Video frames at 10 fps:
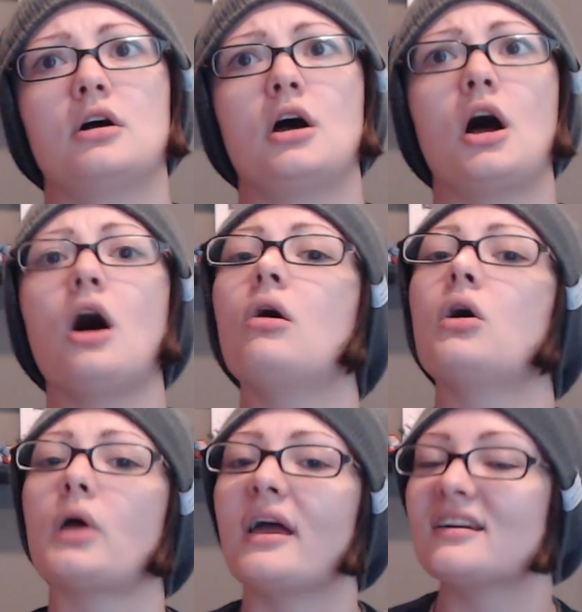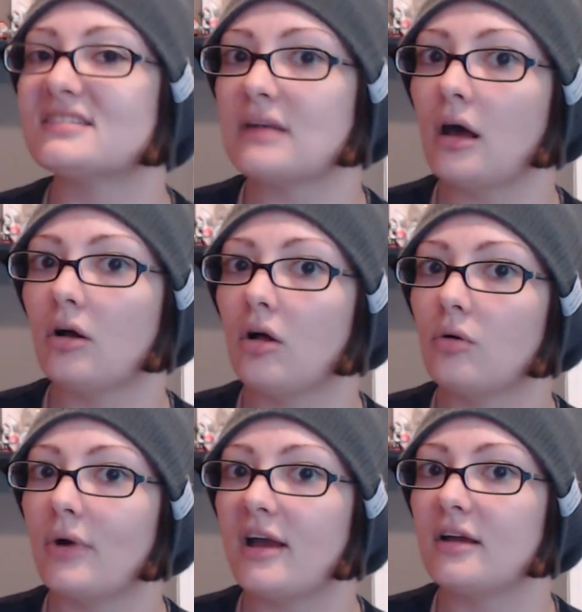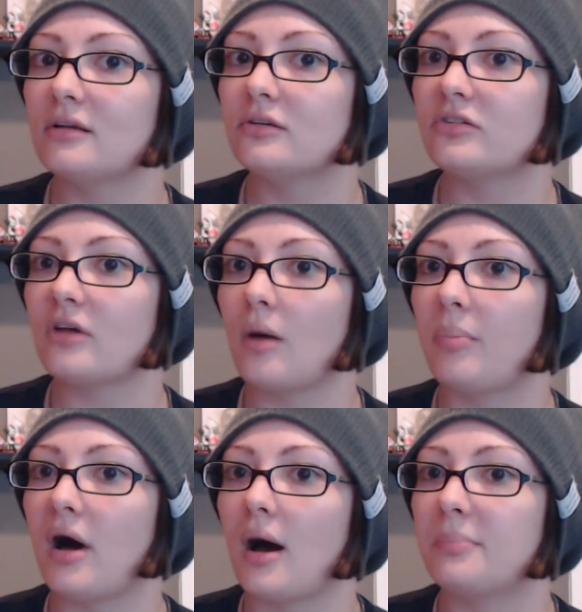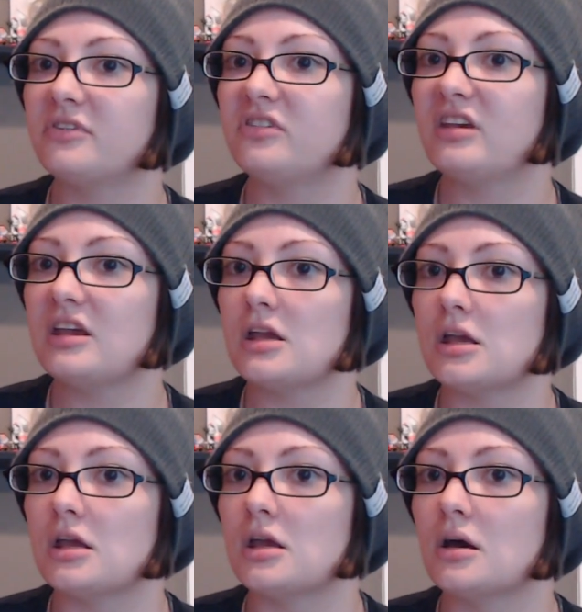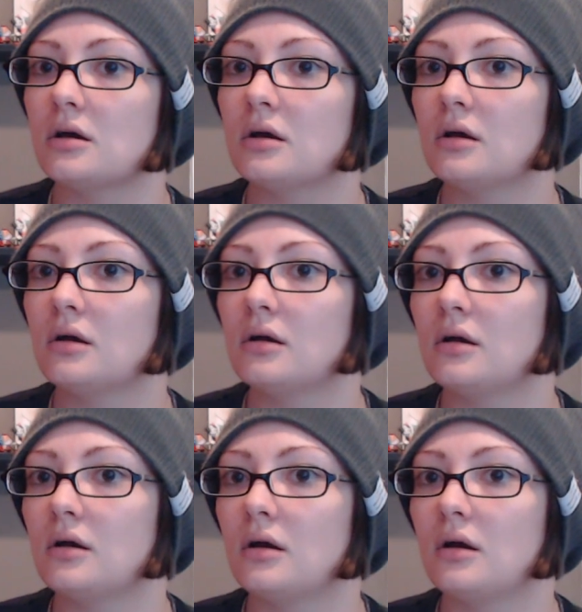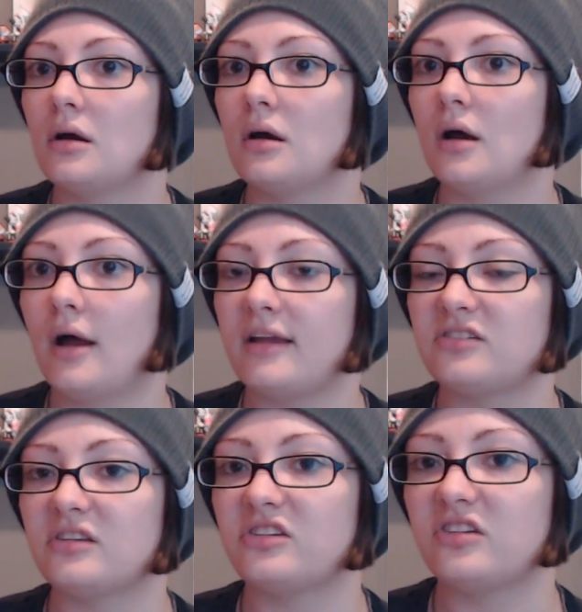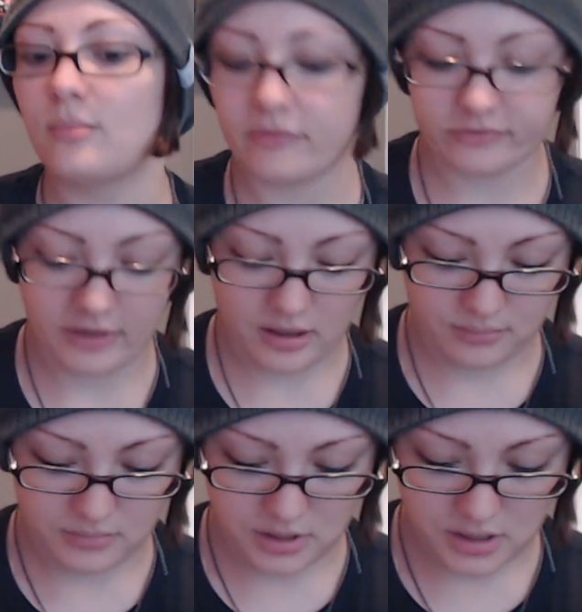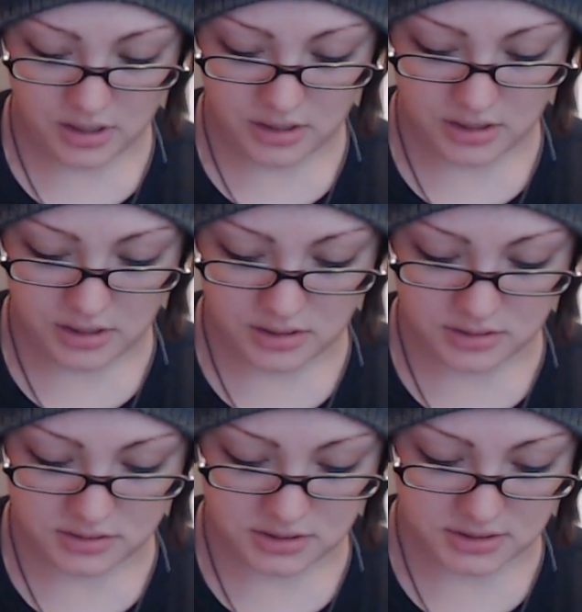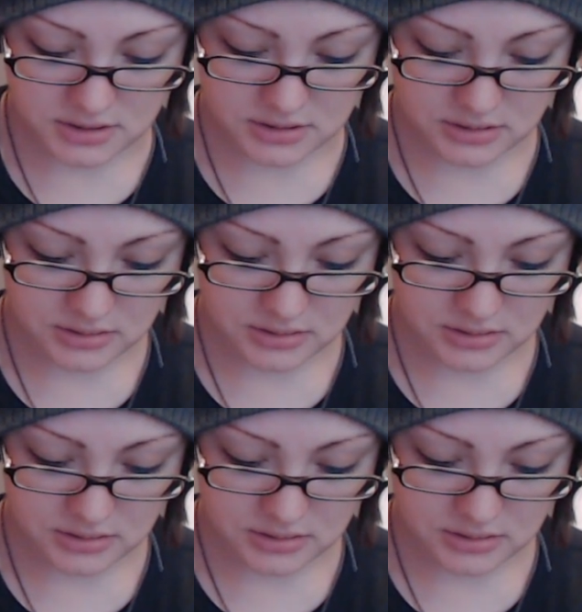Oh, okay, it's not always a pop tea. I guess in some of them, it is...